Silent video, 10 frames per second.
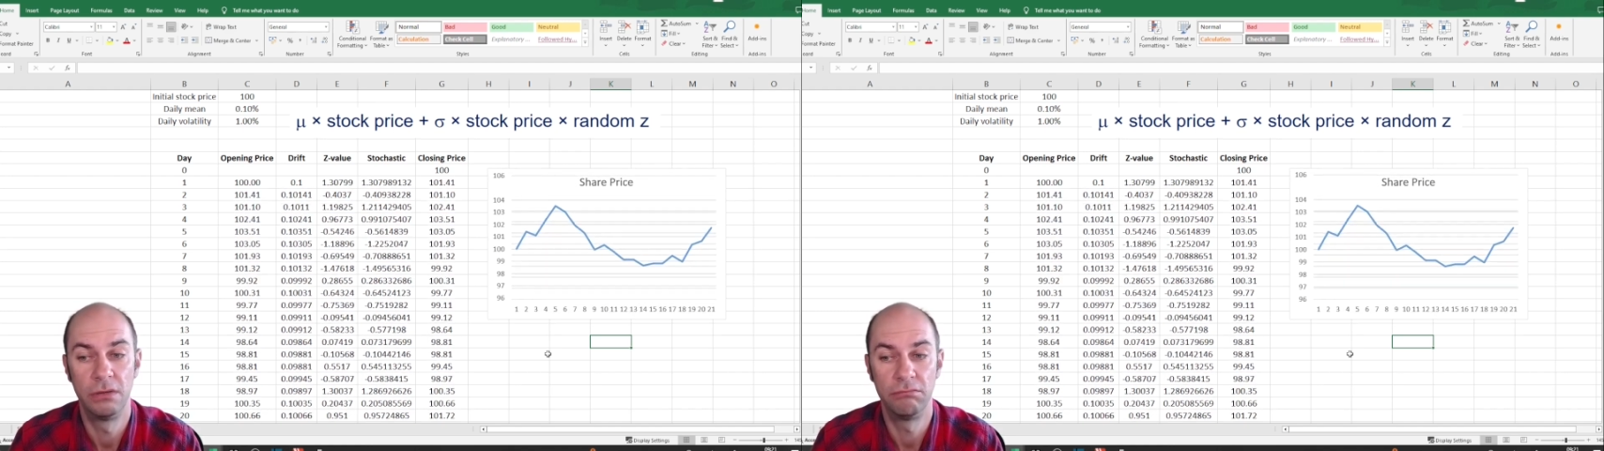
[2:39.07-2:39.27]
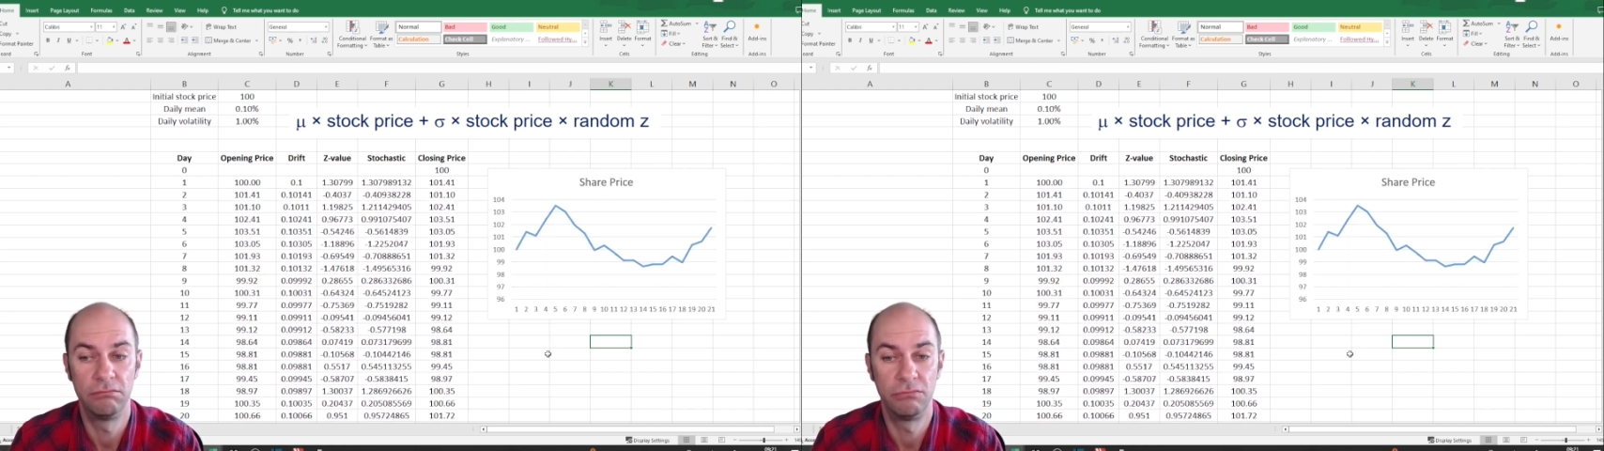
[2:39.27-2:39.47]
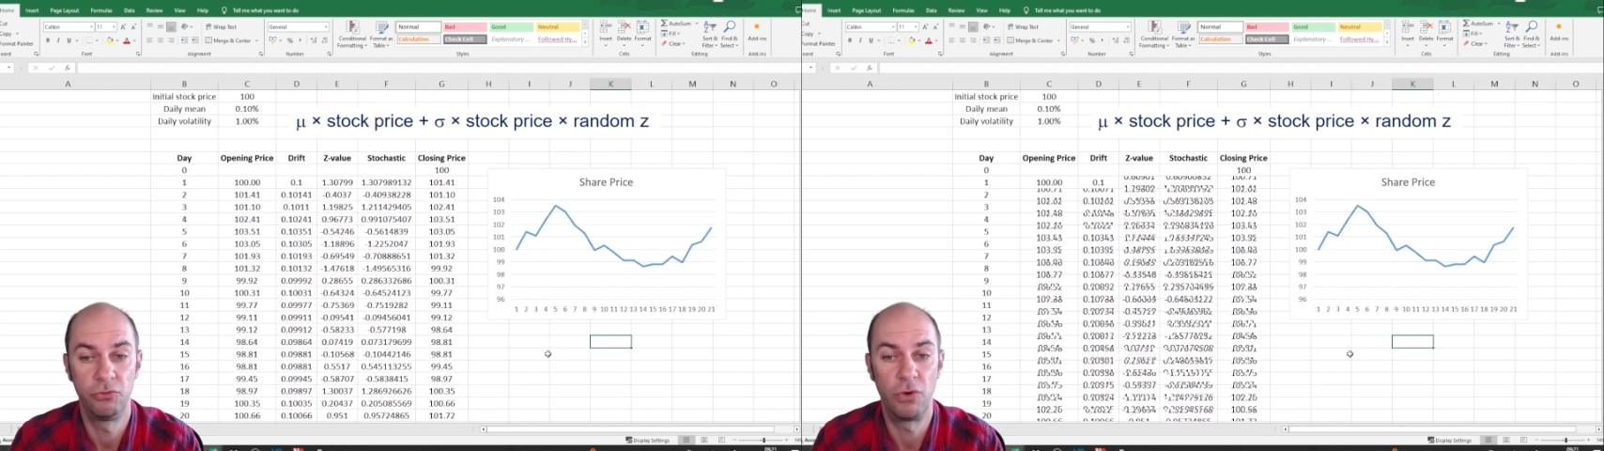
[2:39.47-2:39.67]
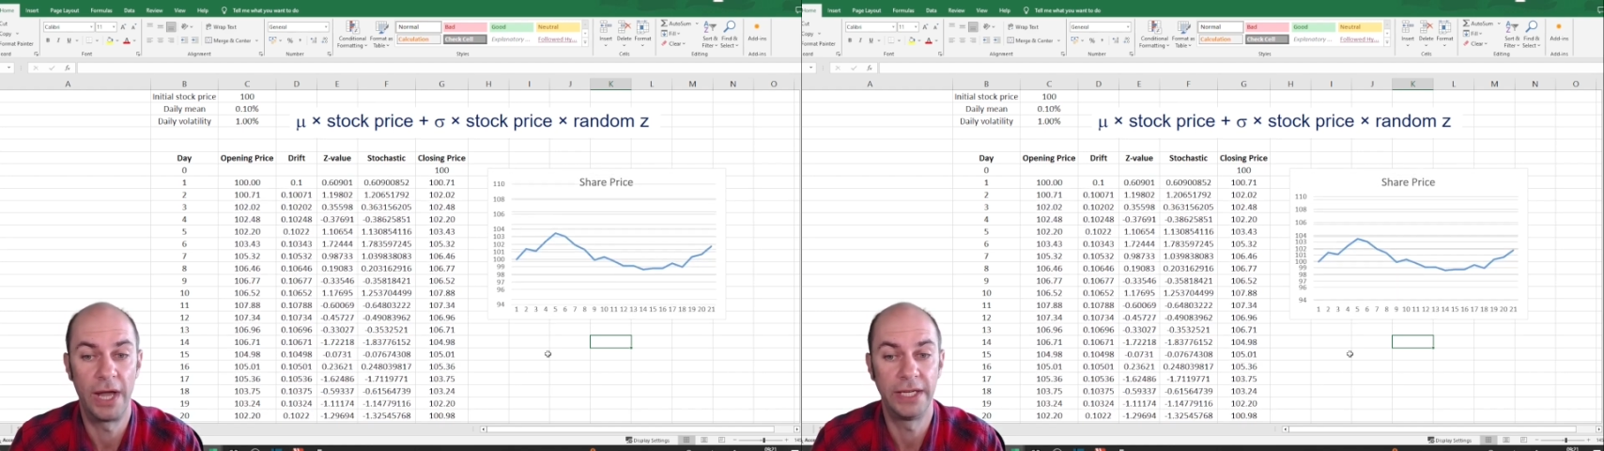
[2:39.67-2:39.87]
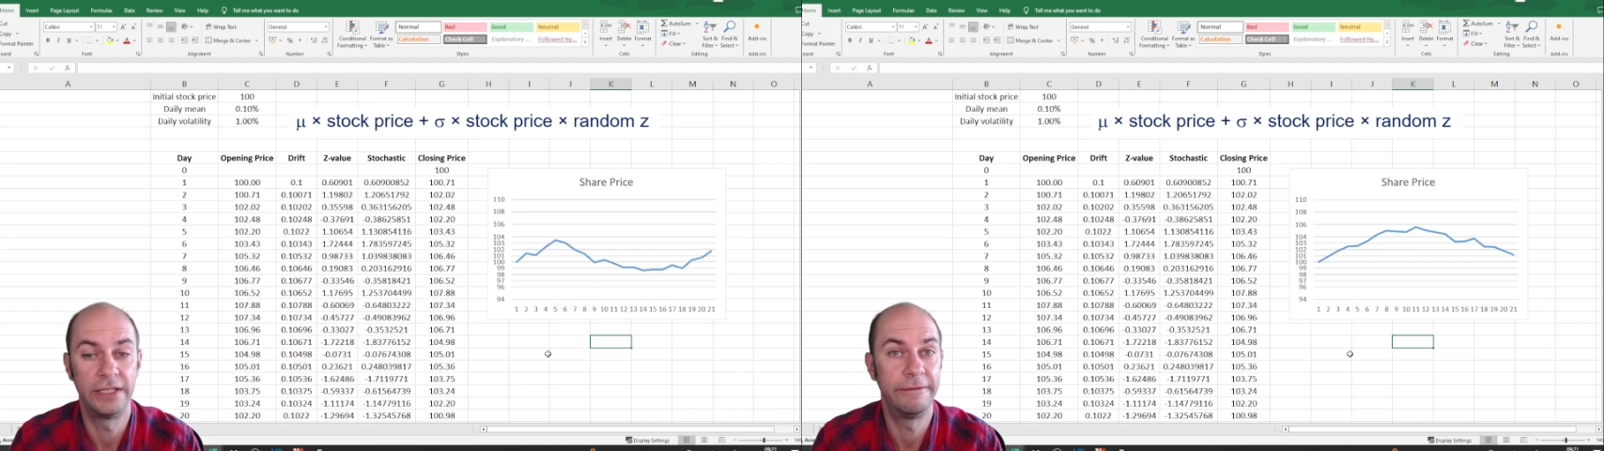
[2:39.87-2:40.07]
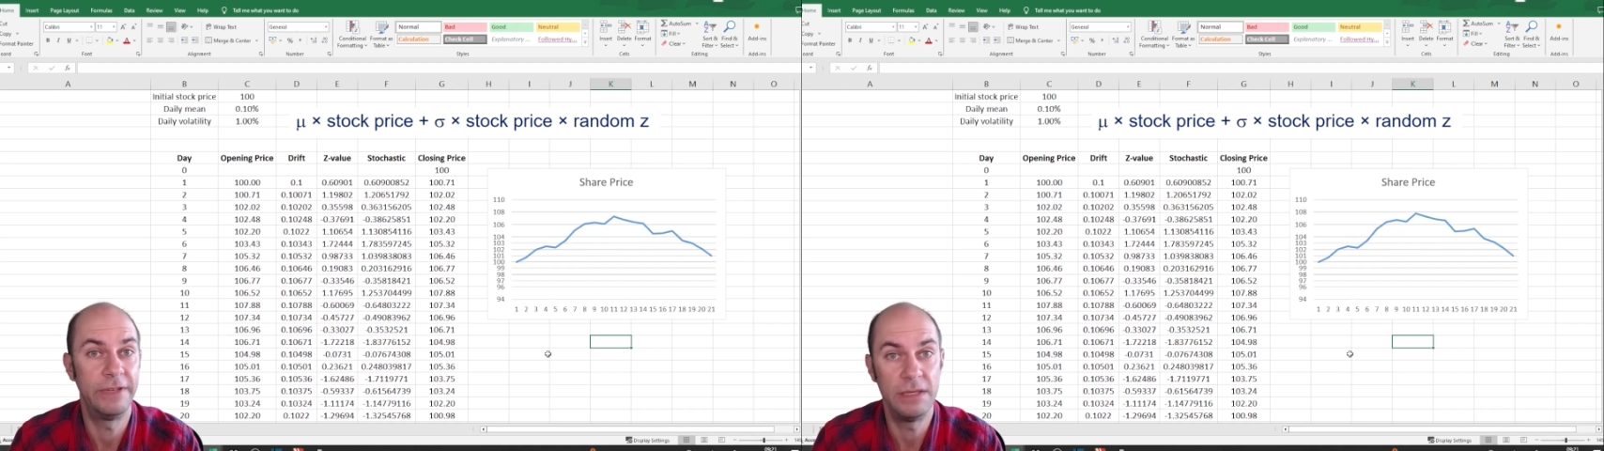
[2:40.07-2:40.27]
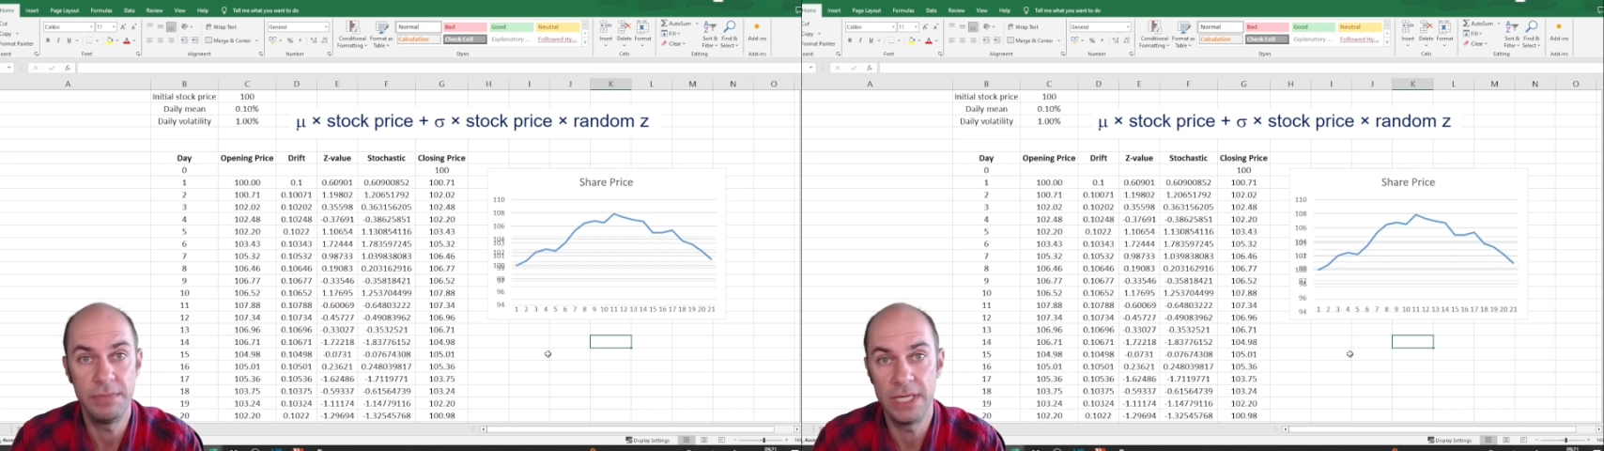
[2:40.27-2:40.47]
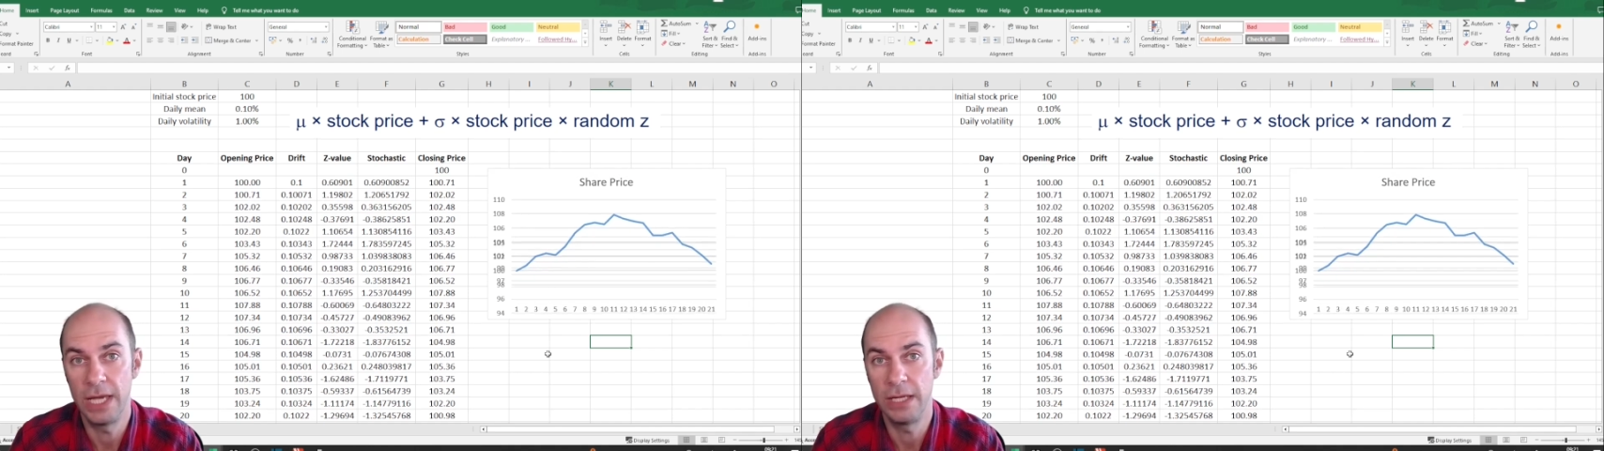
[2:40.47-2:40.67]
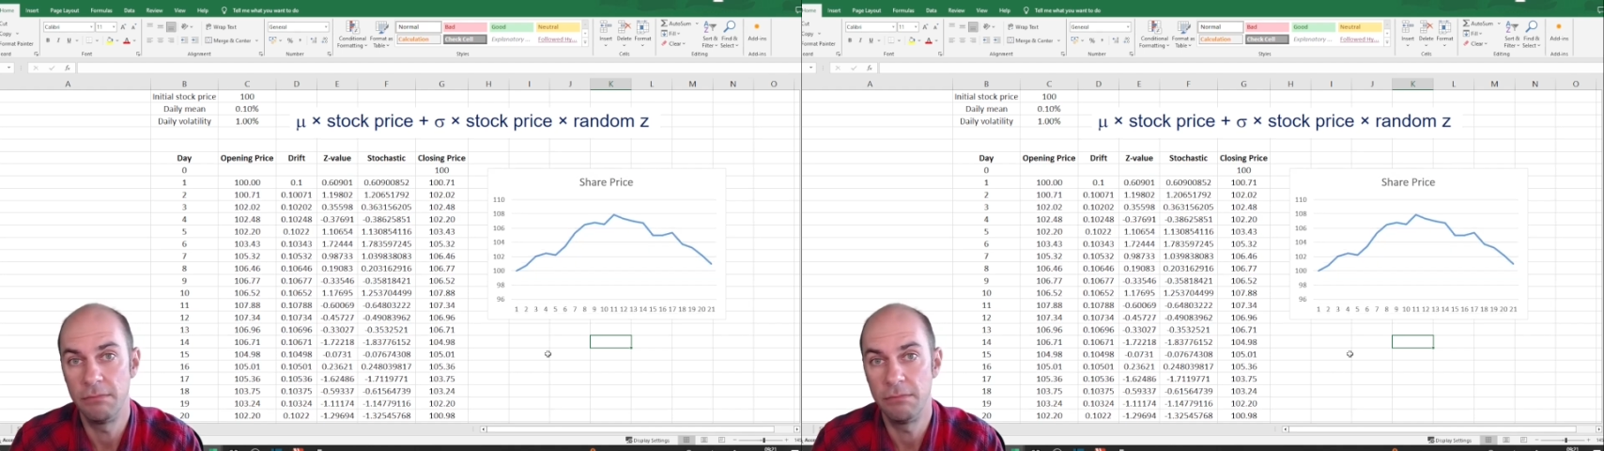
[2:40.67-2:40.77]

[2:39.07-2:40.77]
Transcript: mm, write a VBA